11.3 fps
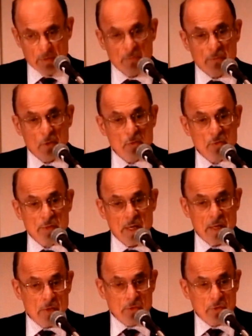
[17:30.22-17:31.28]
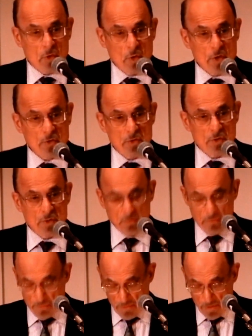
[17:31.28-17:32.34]
refuse to answer questions
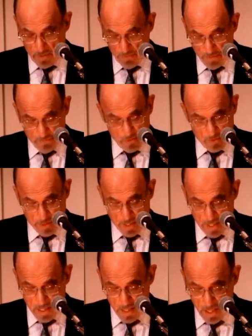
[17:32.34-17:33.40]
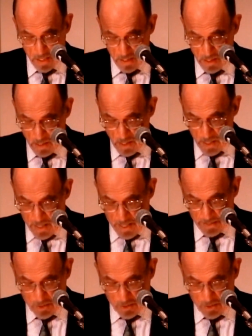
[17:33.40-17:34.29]
if I feel that I can. I